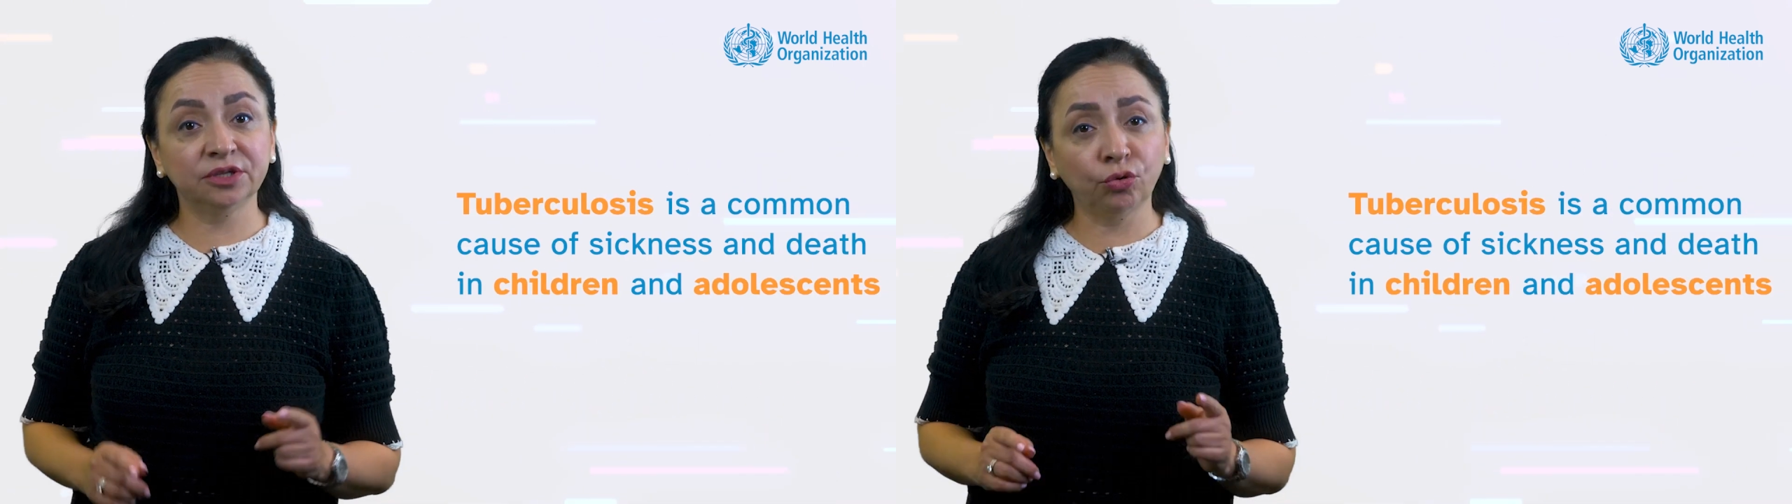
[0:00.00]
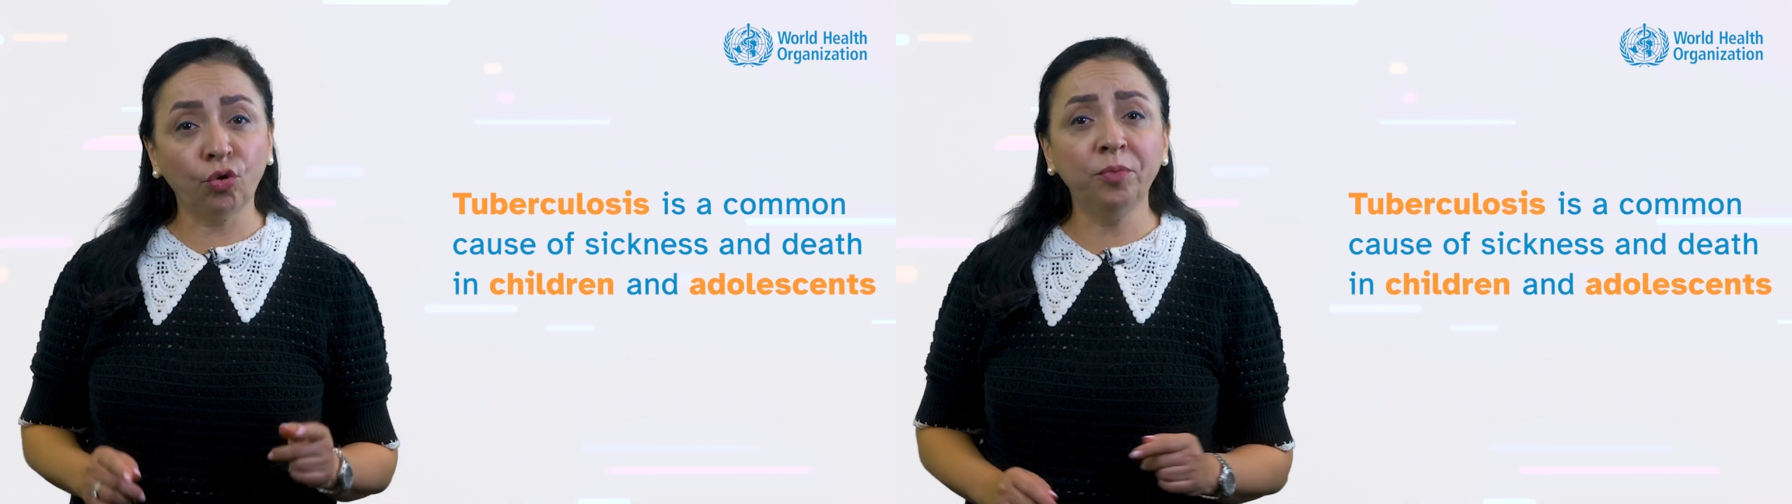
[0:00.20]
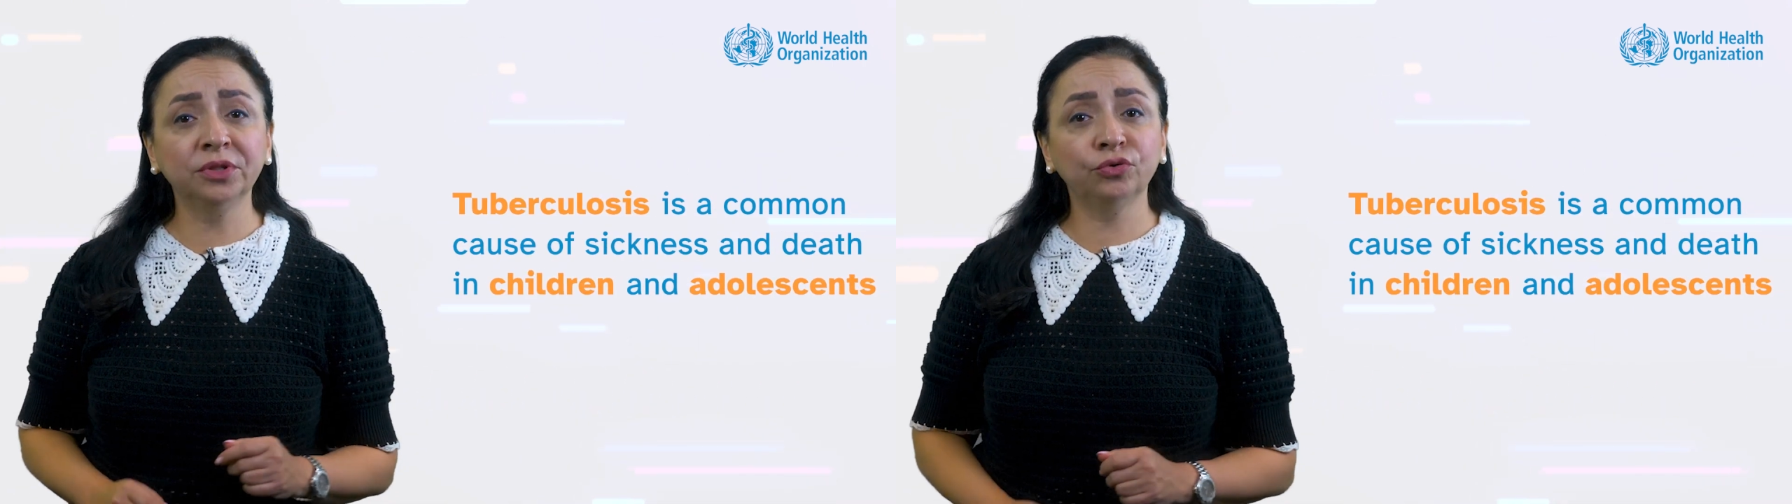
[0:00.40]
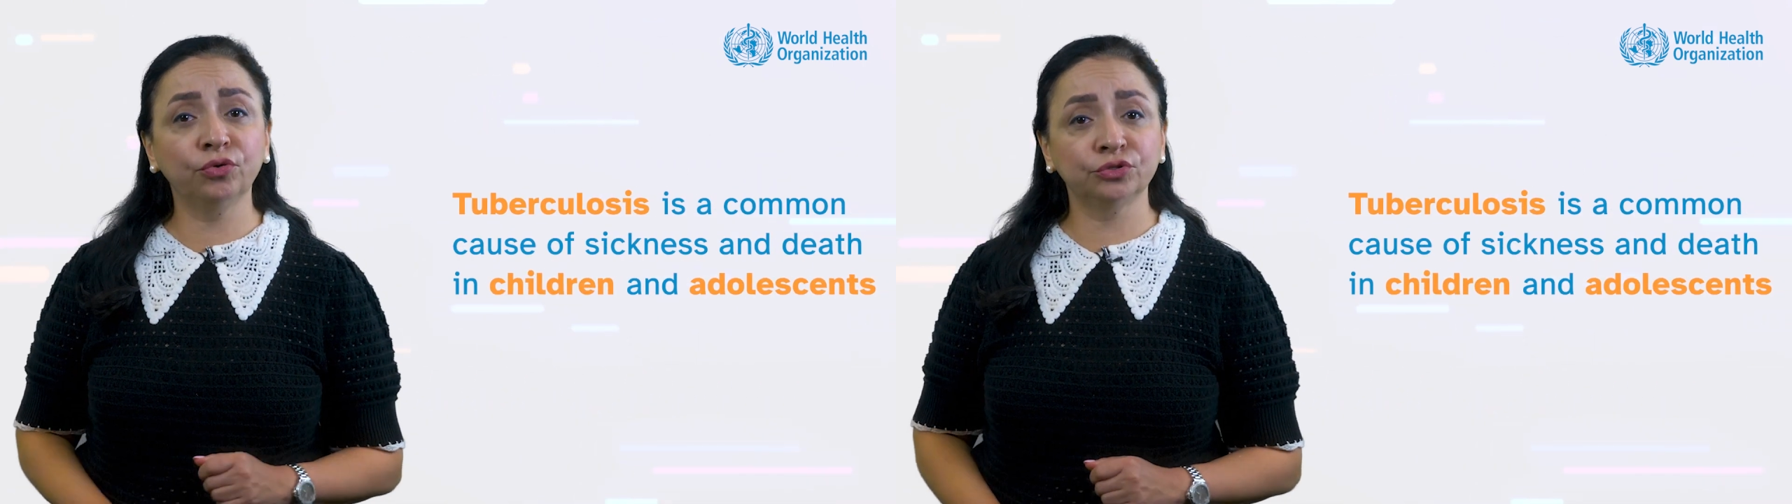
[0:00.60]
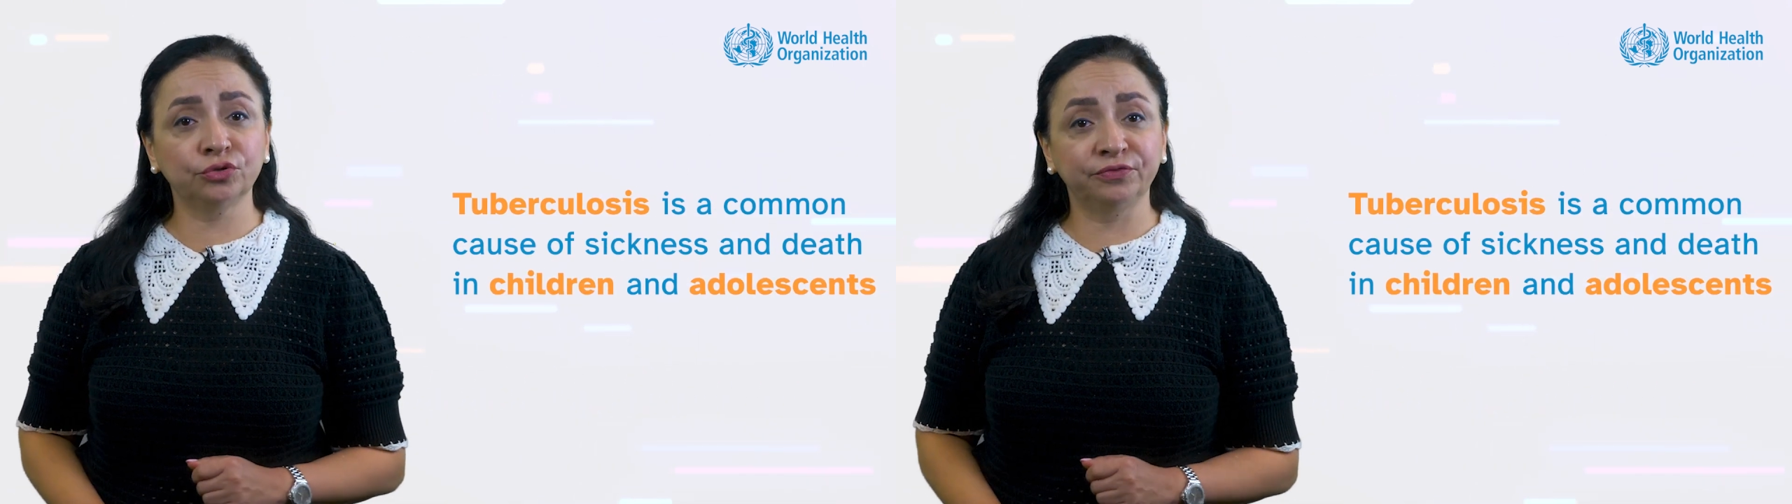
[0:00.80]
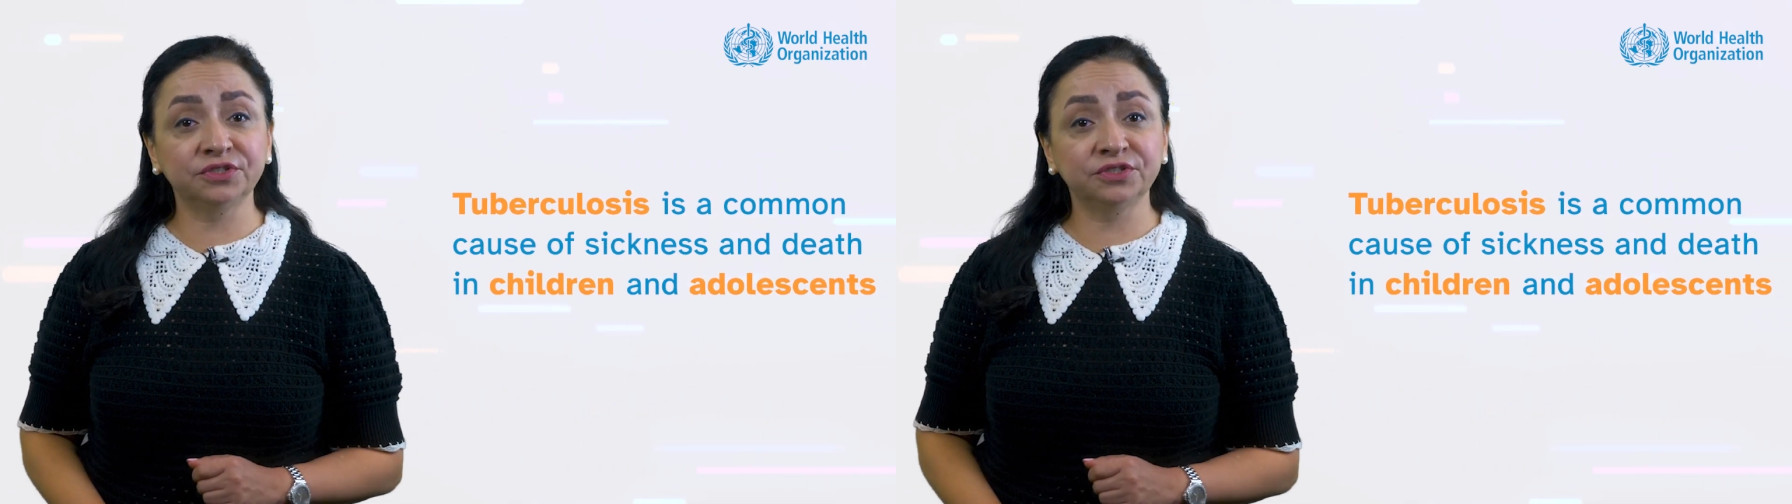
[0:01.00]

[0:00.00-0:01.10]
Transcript: a common cause of